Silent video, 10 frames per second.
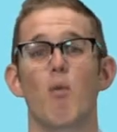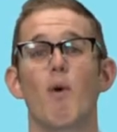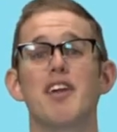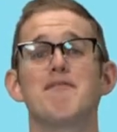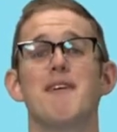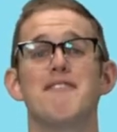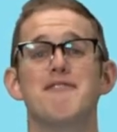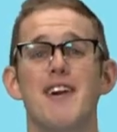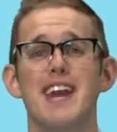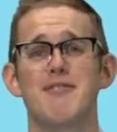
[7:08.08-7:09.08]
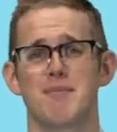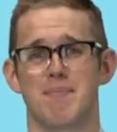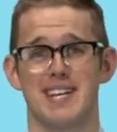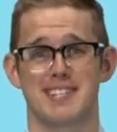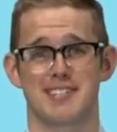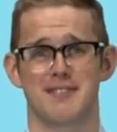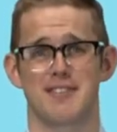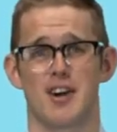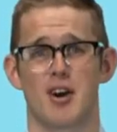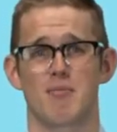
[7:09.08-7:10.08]
One of my favorite pieces of
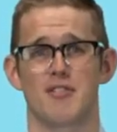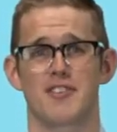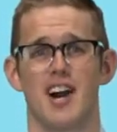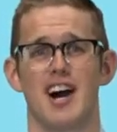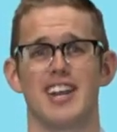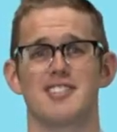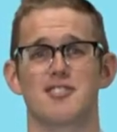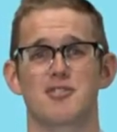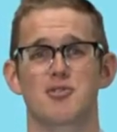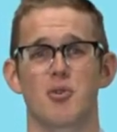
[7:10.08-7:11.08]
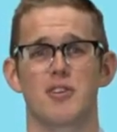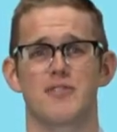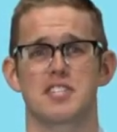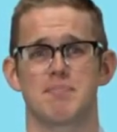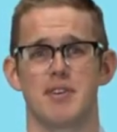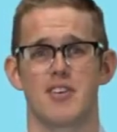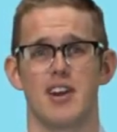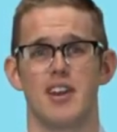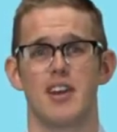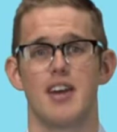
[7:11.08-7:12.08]
the armor of God is the sword of the Spirit.
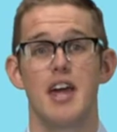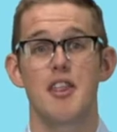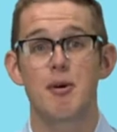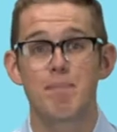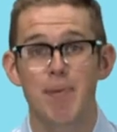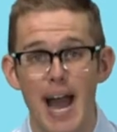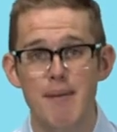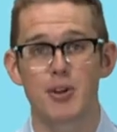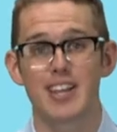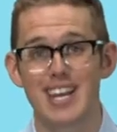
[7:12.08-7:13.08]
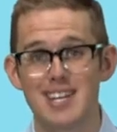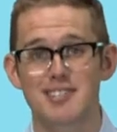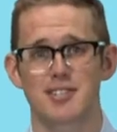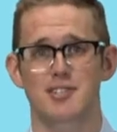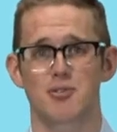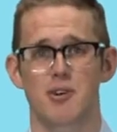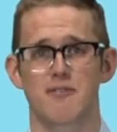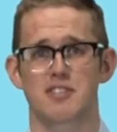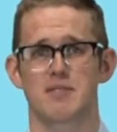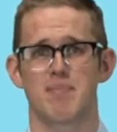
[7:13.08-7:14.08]
The Bible is the sword
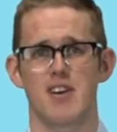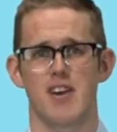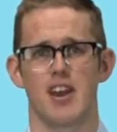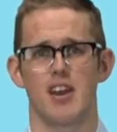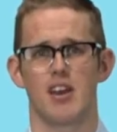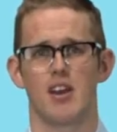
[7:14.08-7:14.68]
of the Spirit.